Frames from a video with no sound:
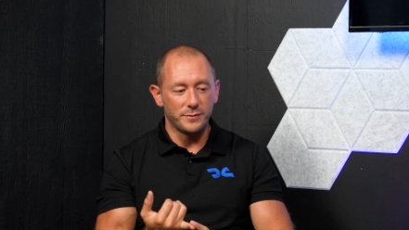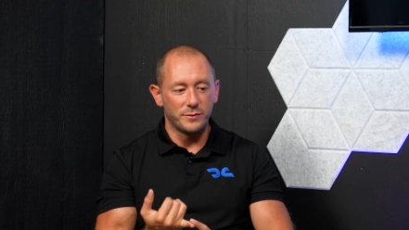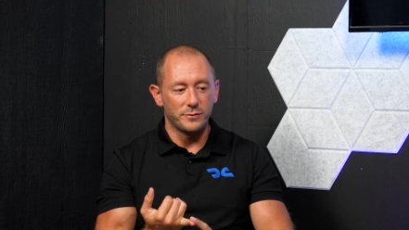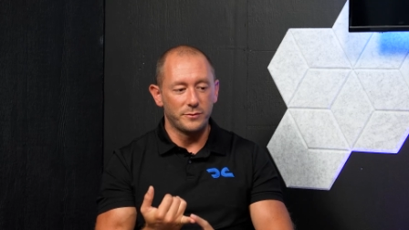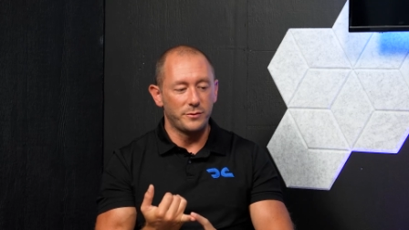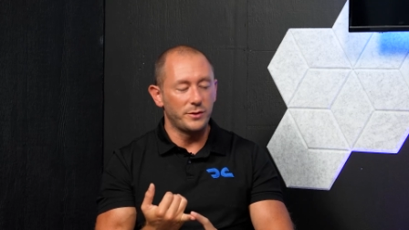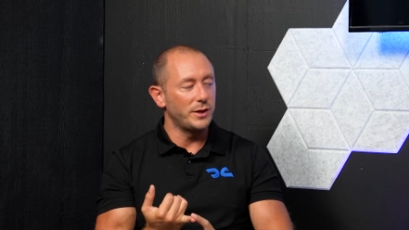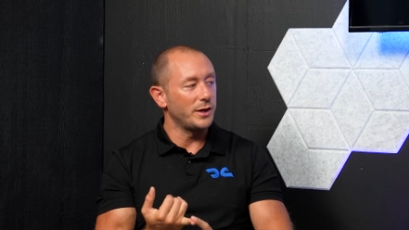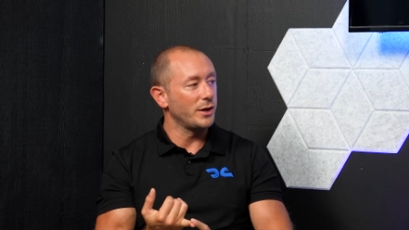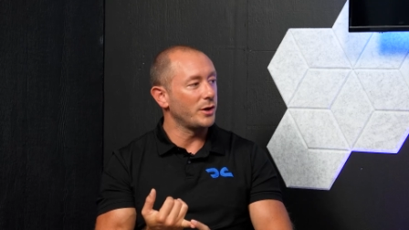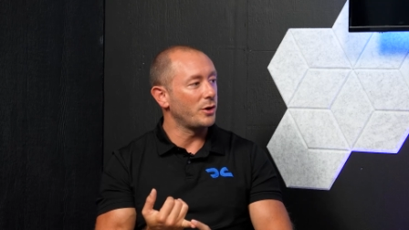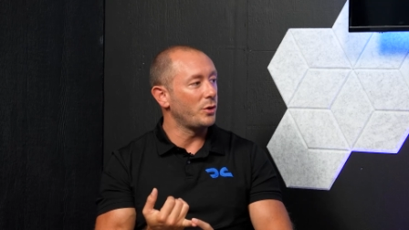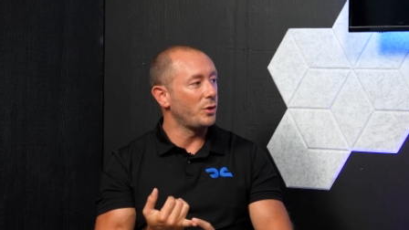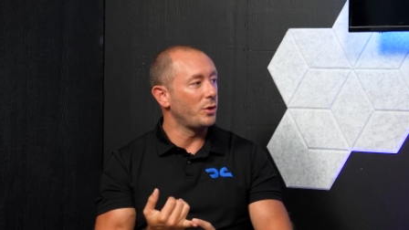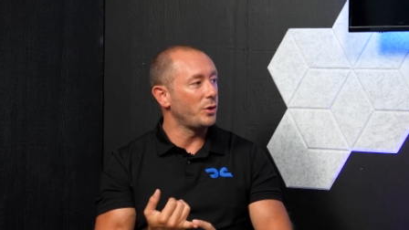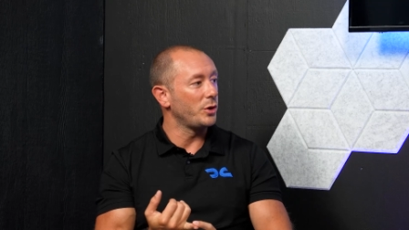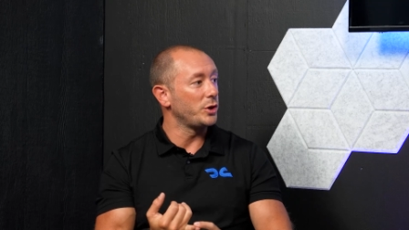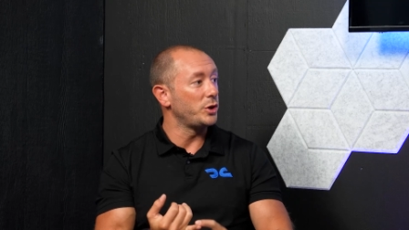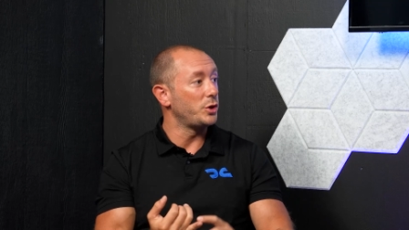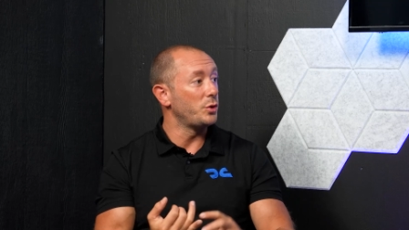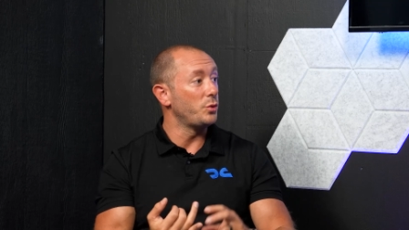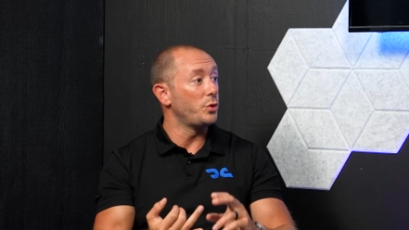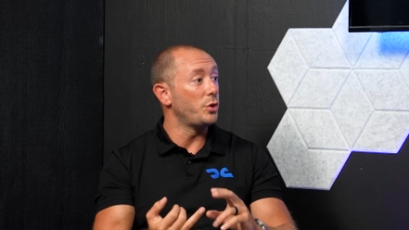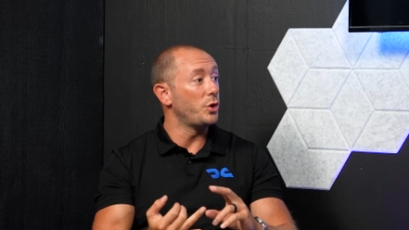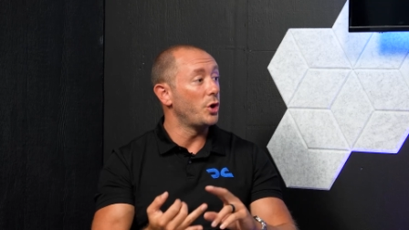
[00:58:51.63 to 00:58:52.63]
vehicle.
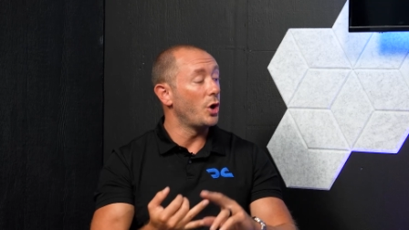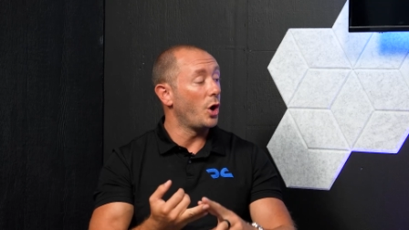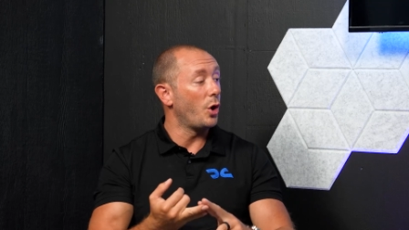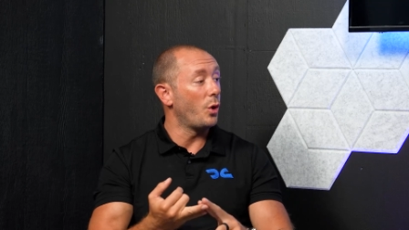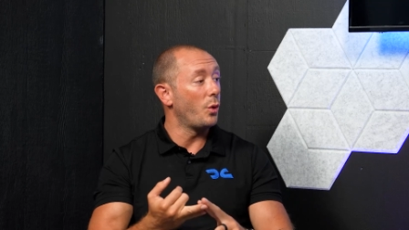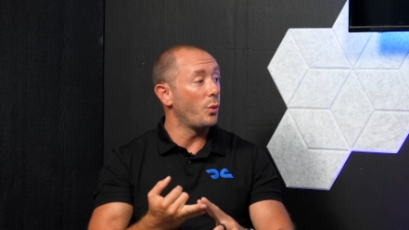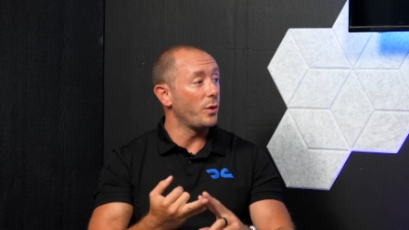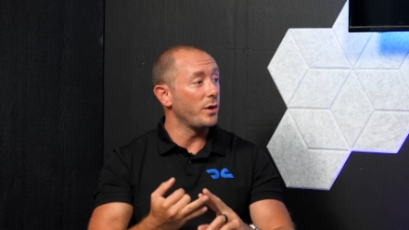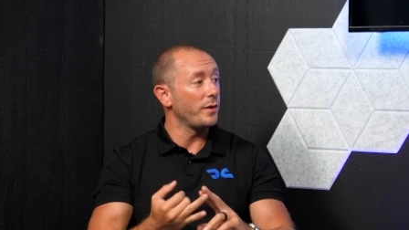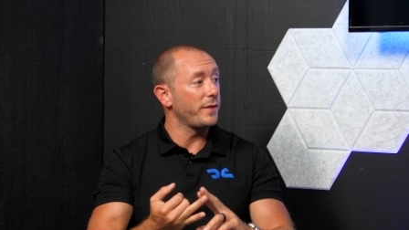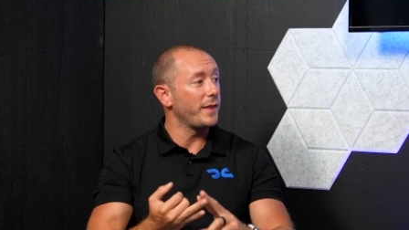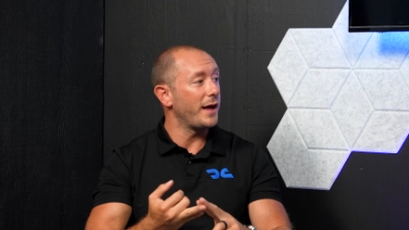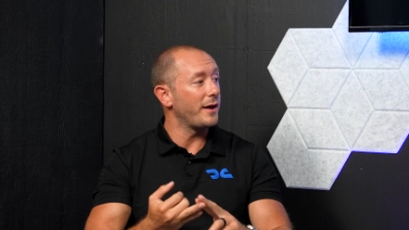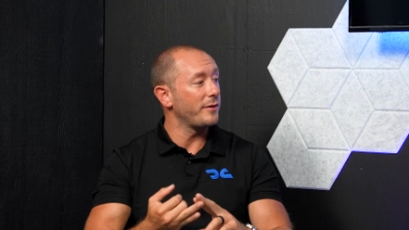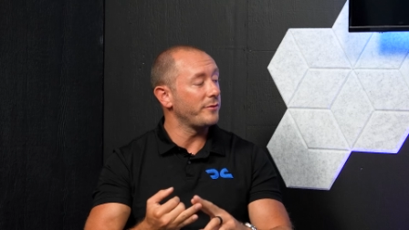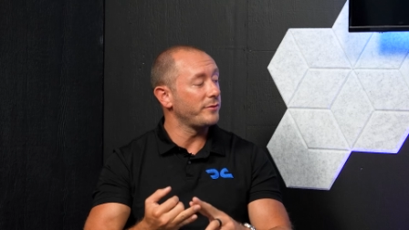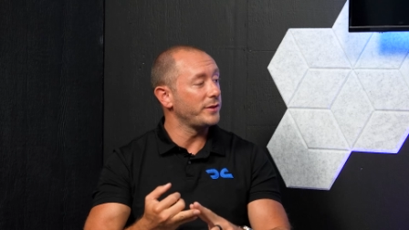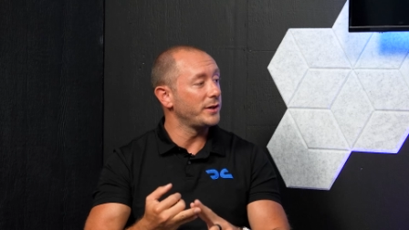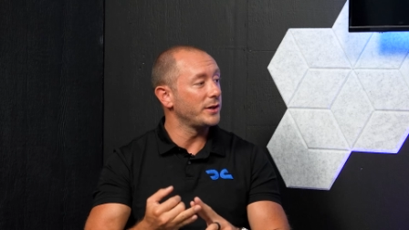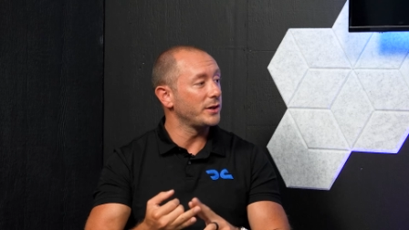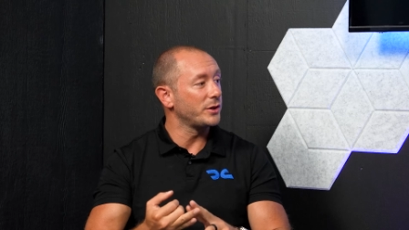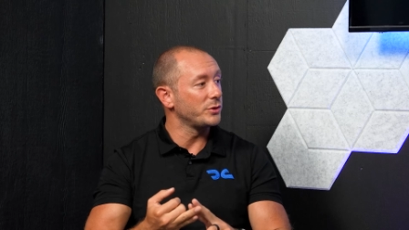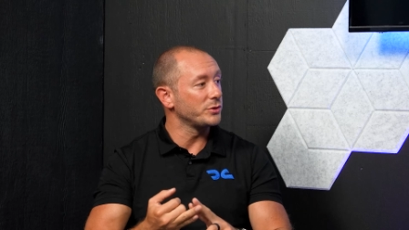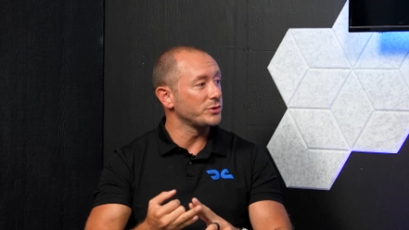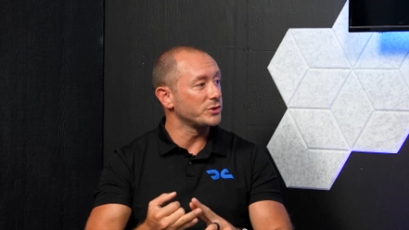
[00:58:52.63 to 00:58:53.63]
You know where that
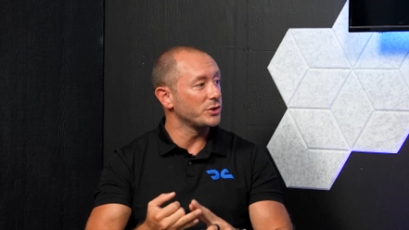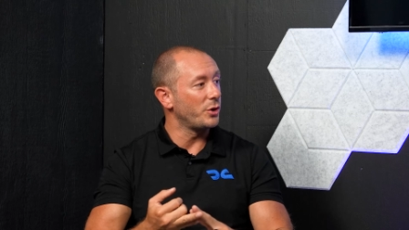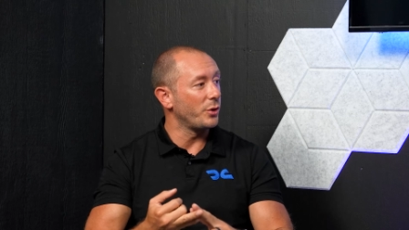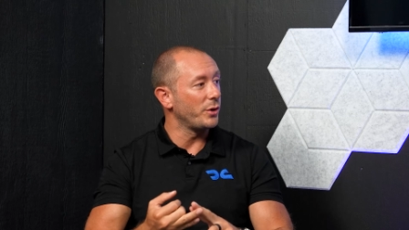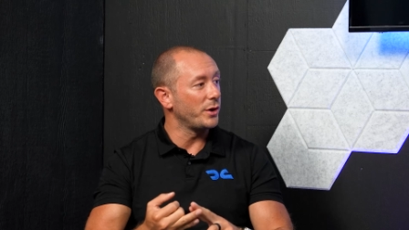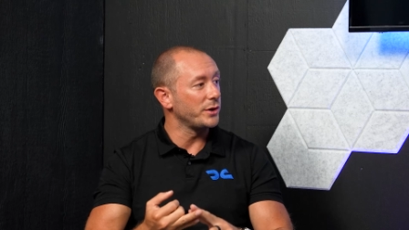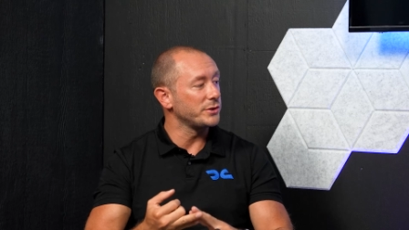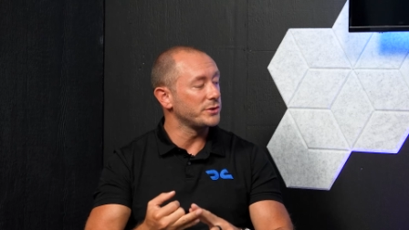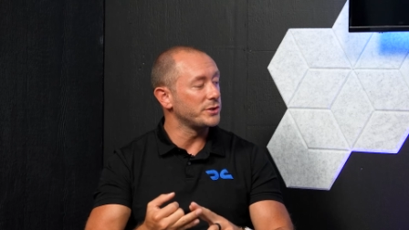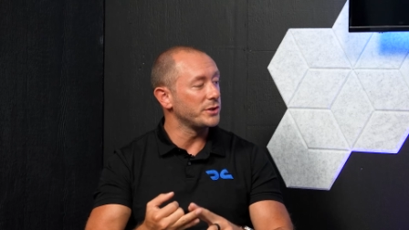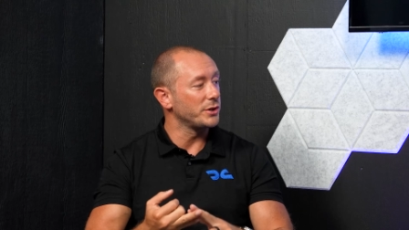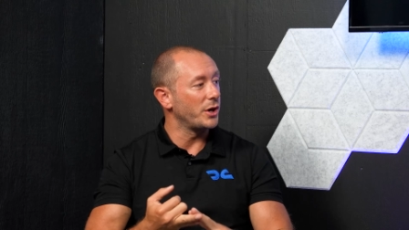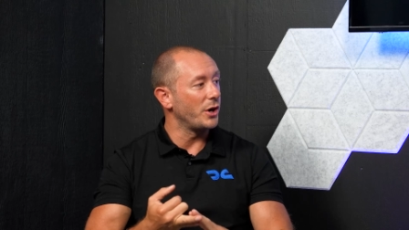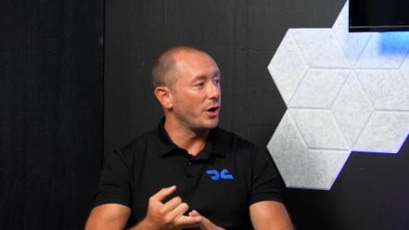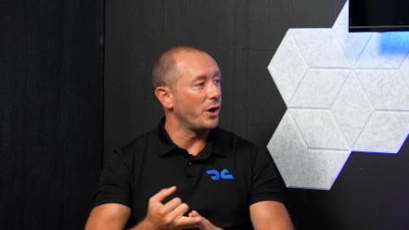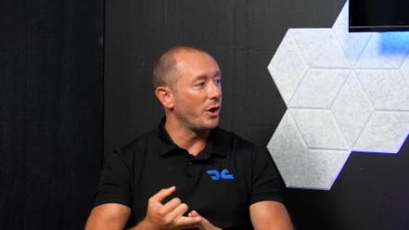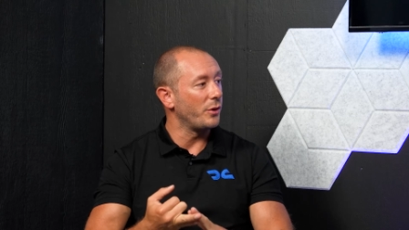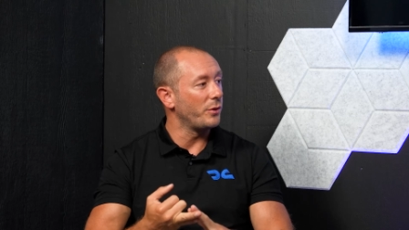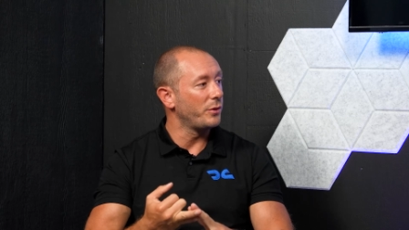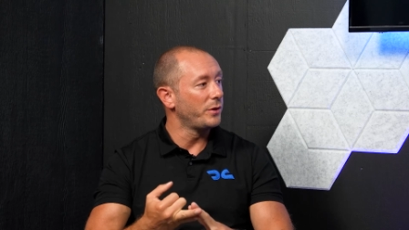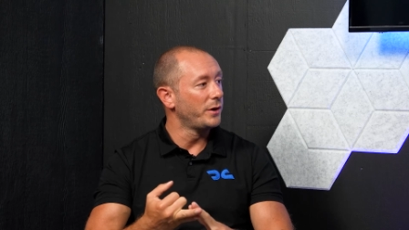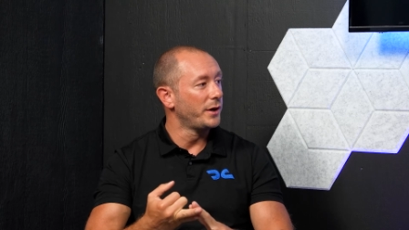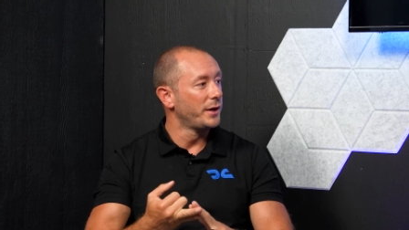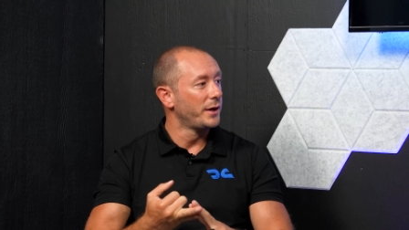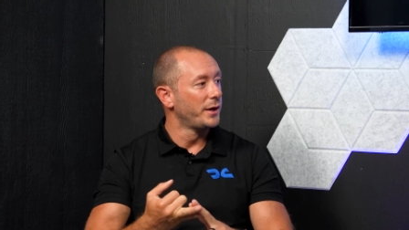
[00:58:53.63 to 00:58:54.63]
vehicle is going to
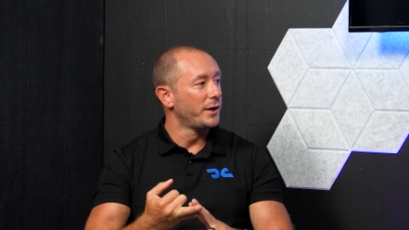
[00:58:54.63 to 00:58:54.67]
go.